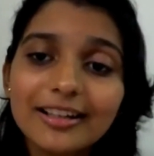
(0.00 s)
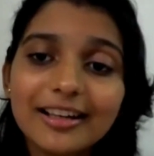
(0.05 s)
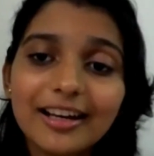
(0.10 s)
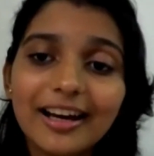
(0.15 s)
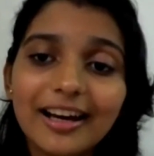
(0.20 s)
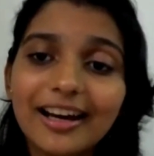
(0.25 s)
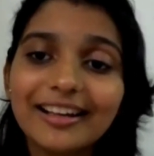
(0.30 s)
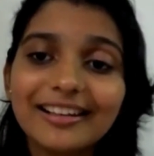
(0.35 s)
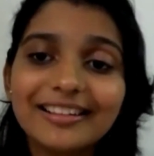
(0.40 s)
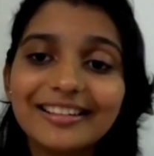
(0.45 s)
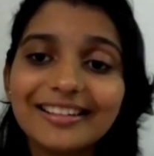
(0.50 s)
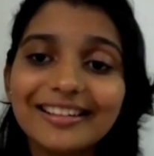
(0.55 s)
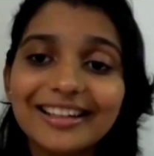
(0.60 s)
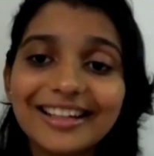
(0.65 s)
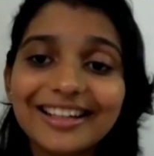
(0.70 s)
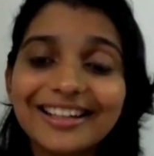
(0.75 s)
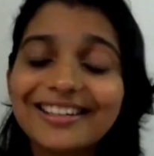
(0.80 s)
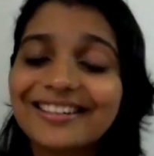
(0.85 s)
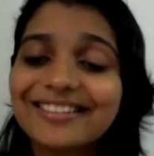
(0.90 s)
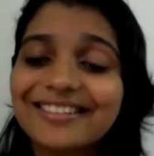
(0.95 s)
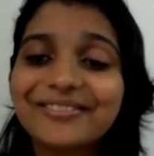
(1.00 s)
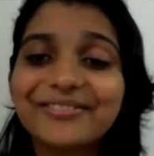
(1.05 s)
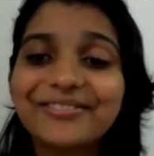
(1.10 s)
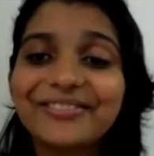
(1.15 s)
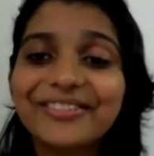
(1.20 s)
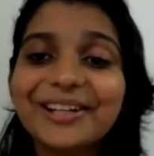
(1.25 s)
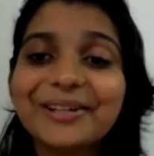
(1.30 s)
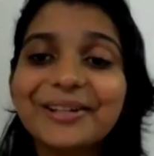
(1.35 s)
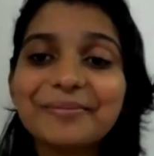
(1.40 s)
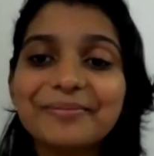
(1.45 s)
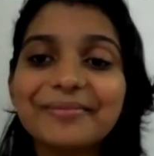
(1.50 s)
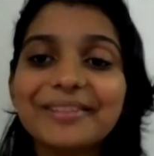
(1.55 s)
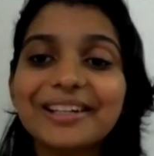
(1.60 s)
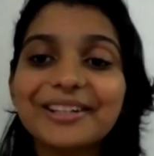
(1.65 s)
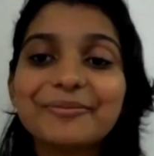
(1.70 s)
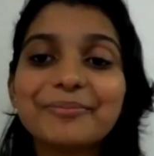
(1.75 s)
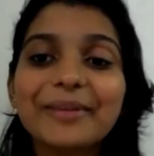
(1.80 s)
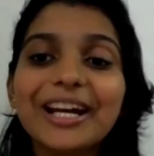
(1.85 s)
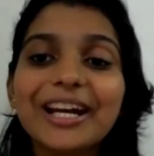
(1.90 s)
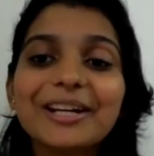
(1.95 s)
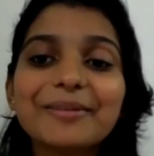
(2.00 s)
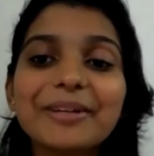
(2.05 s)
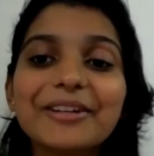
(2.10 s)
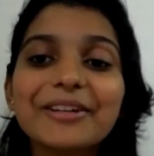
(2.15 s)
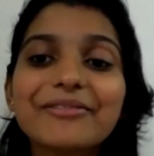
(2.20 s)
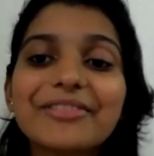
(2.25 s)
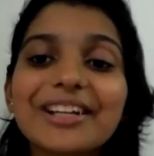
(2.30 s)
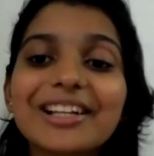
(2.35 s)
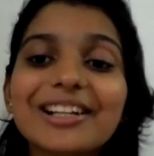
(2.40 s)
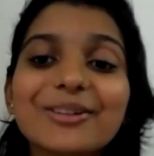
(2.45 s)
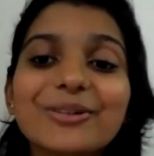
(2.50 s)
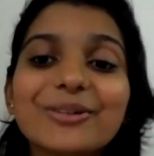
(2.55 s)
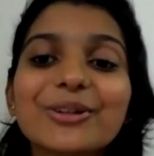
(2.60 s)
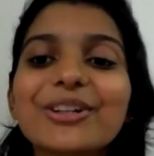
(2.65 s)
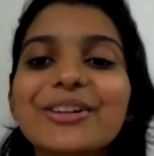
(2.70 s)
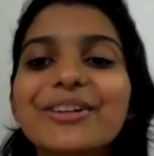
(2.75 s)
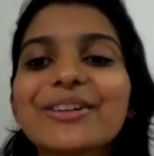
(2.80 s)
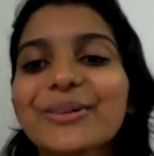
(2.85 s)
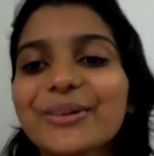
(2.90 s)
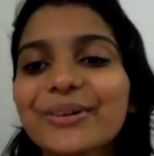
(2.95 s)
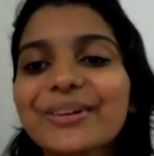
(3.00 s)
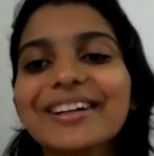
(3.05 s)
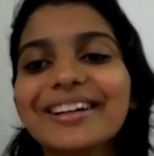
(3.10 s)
and it made me feel good too.